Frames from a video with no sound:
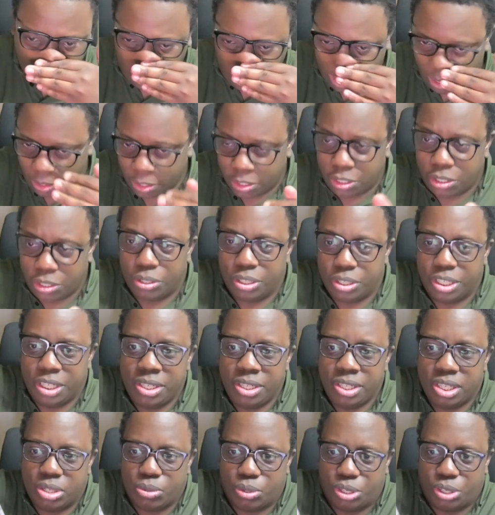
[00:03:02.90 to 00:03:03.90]
So
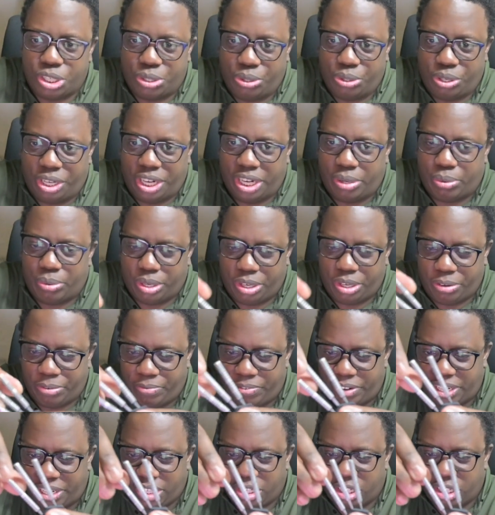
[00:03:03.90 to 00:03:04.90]
this is what you get when you
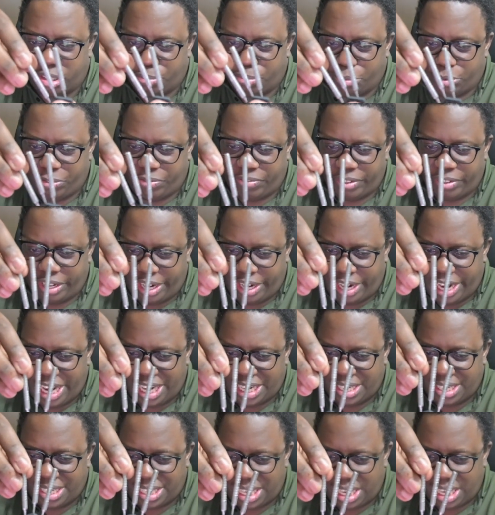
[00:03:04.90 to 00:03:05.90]
first remove the
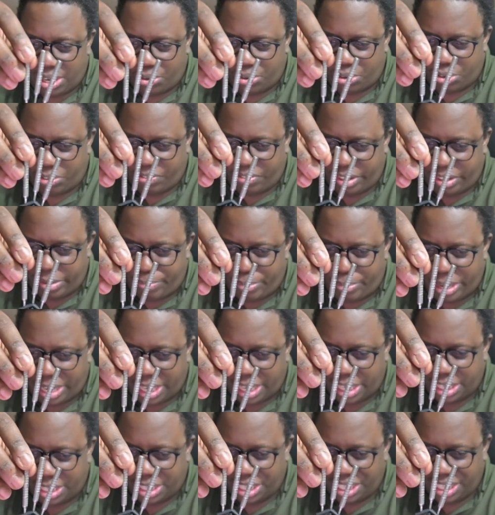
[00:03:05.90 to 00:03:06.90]
darts out of the
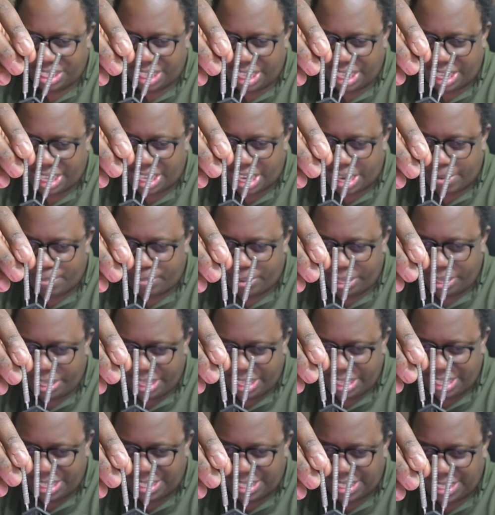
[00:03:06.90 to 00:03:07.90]
packaging. They come in
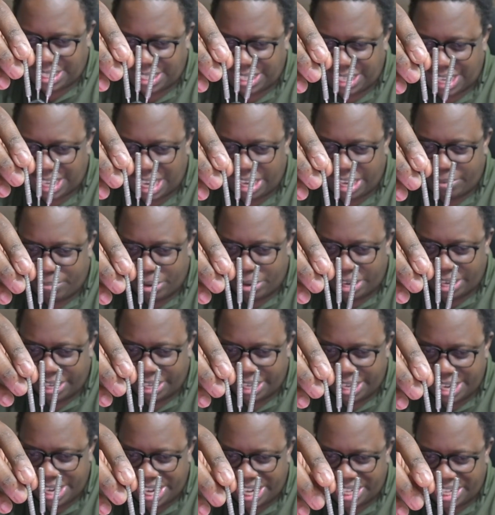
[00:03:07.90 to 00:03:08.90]
this
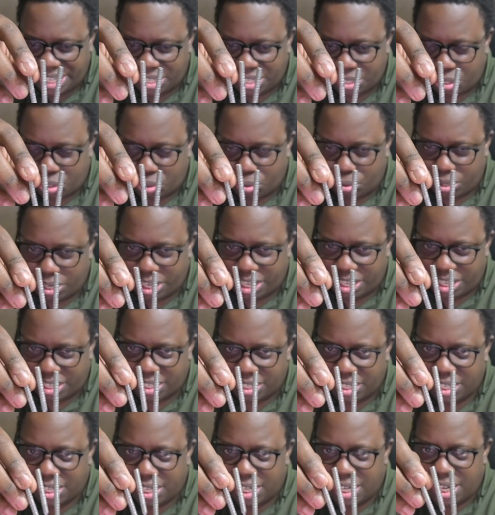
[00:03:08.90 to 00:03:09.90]
Caliban darts holder,
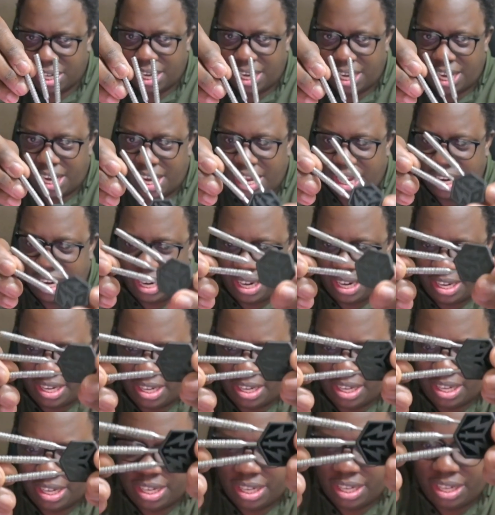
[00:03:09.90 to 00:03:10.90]
and
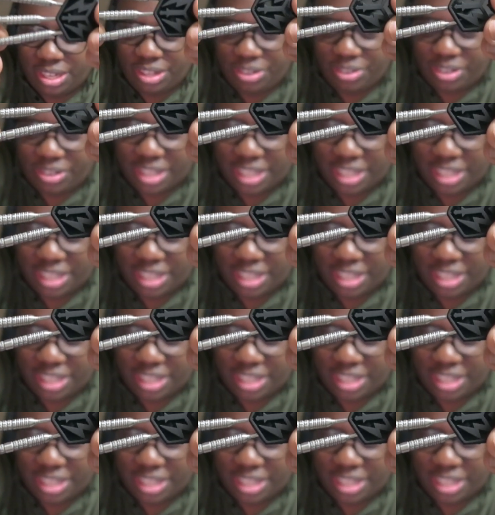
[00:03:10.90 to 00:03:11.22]
you can